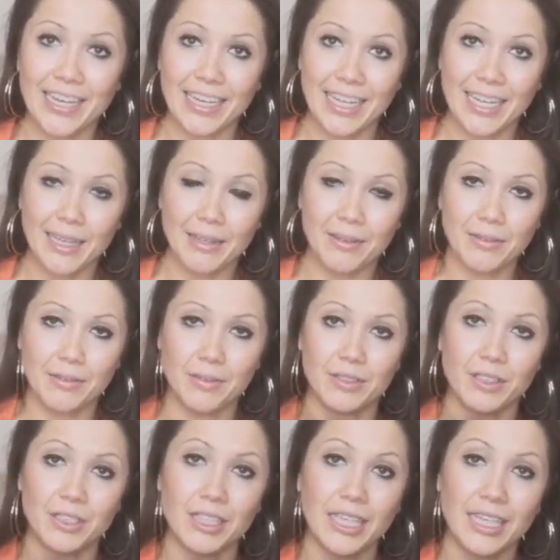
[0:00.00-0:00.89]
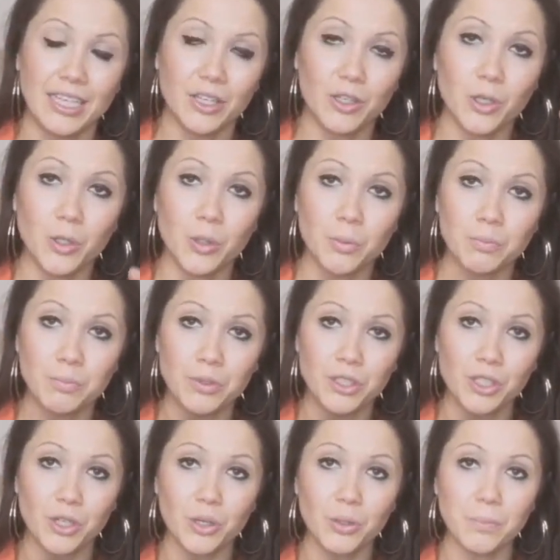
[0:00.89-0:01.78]
it
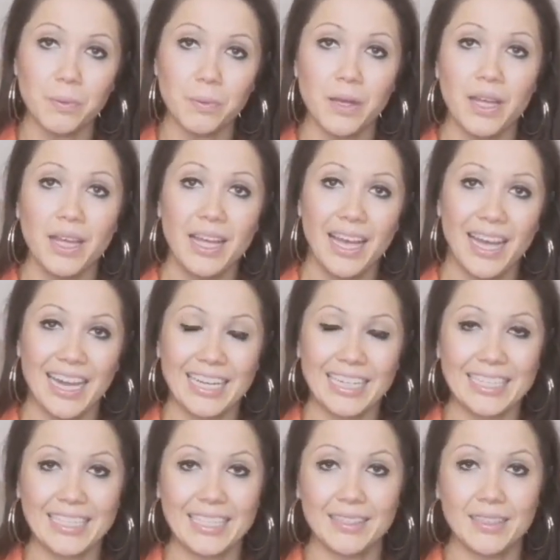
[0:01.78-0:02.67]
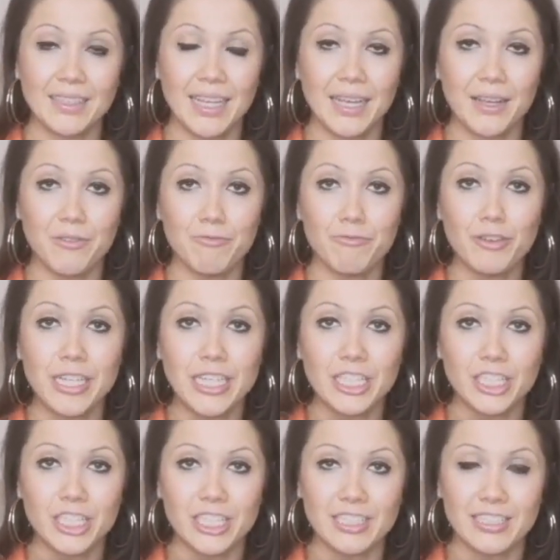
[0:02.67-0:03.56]
comes up and it
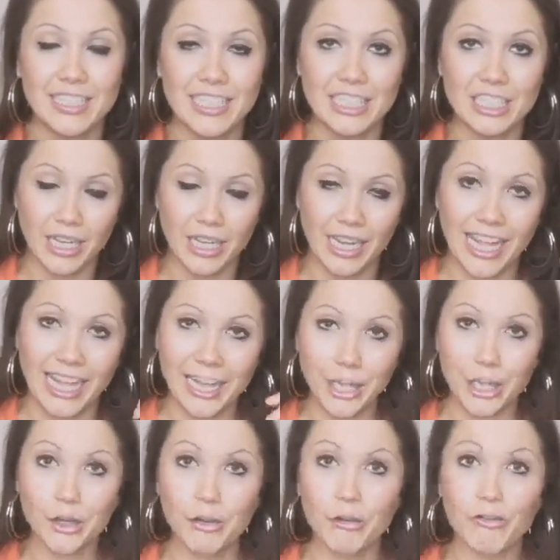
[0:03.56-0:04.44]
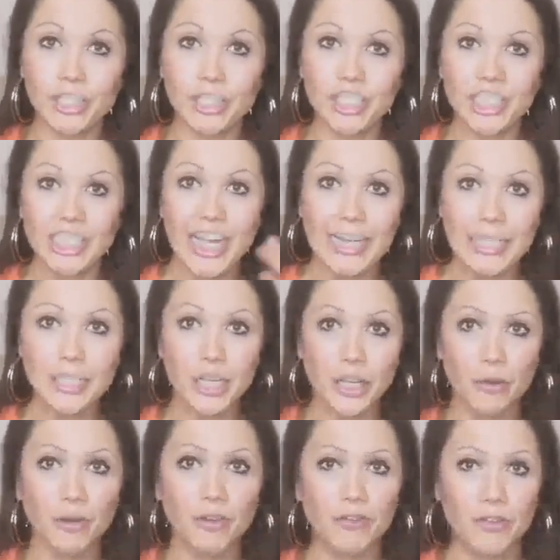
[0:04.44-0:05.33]
reaches this like
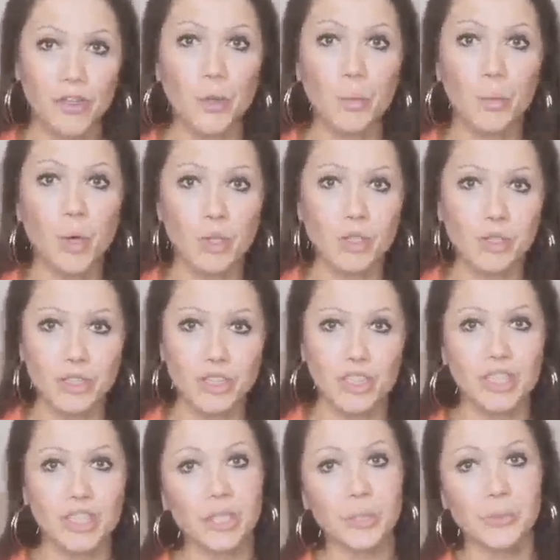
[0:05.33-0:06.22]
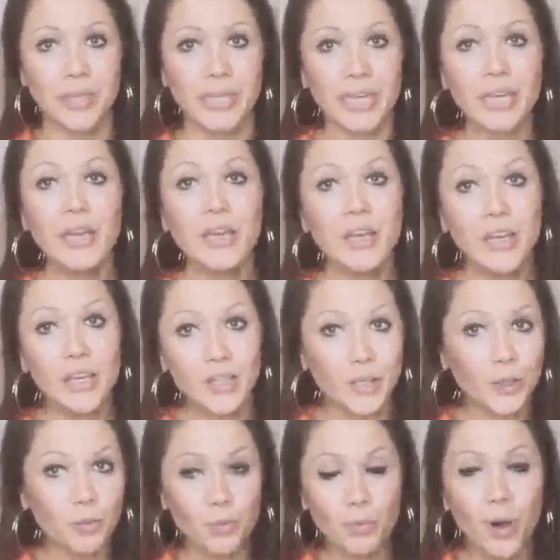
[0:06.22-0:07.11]
crescendo of you want to do it,
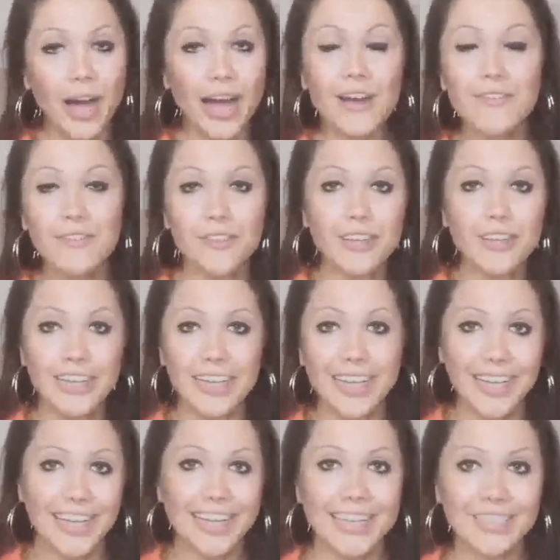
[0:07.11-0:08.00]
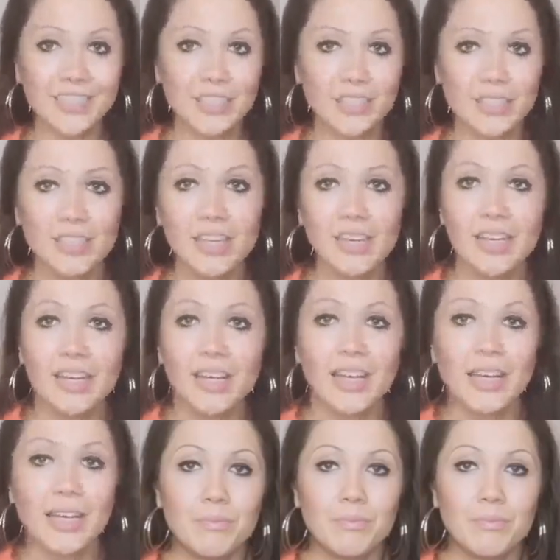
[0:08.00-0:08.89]
whatever it is,
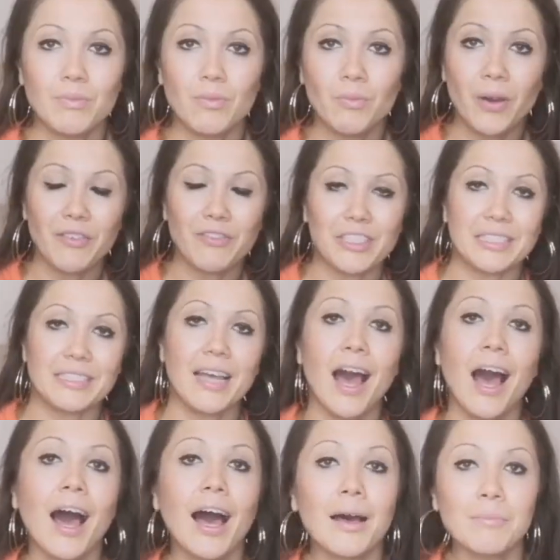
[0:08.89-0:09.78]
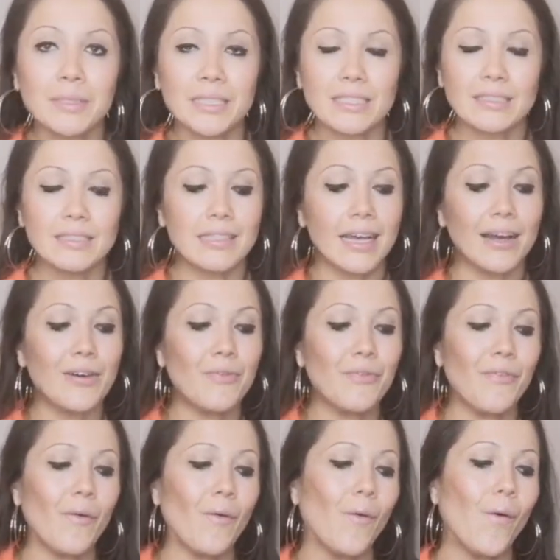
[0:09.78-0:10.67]
whether it's harming yourself
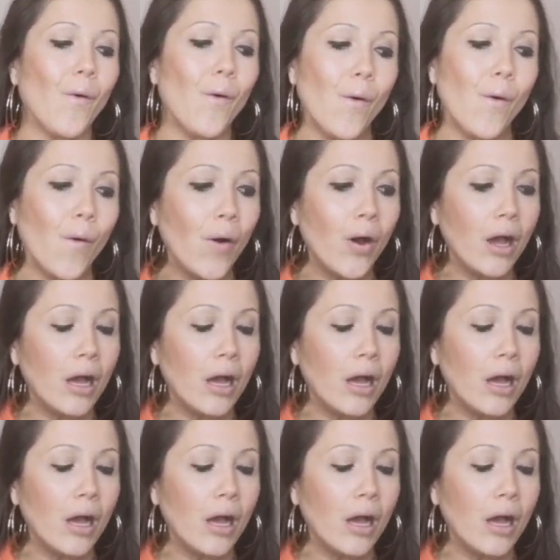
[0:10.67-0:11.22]
or